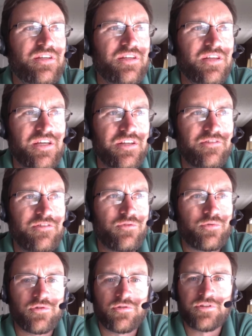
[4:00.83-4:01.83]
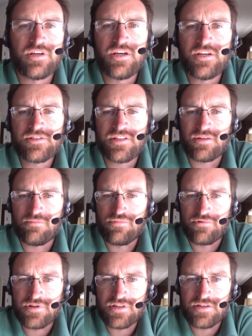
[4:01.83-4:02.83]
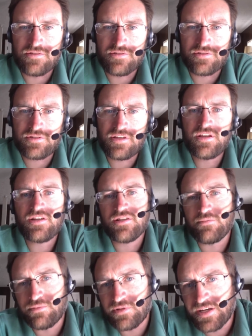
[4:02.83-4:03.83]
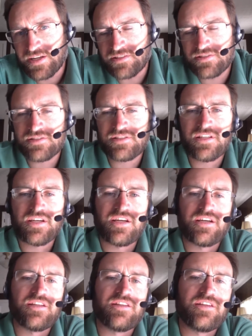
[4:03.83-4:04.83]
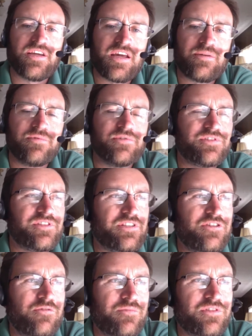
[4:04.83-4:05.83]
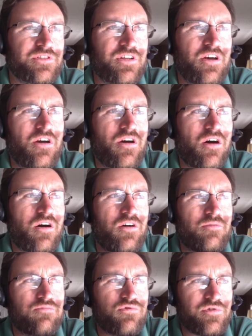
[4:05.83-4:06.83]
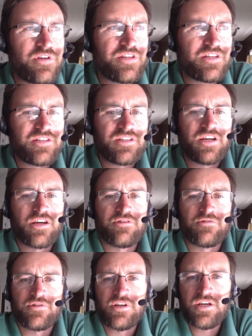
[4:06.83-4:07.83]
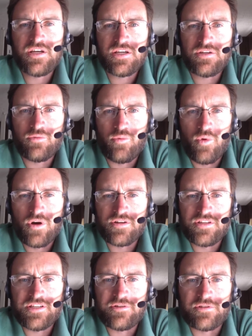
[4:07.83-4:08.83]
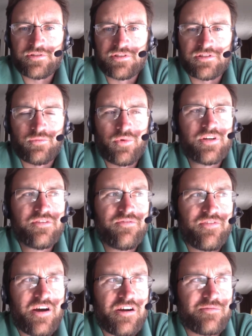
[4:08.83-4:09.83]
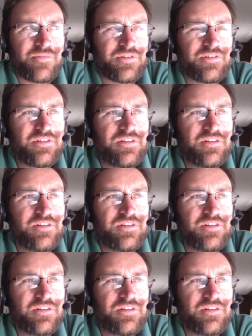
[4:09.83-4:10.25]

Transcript: into the world, so that it breathes, the plants and the animals and the humans all breathing together in one ecosystem, one environment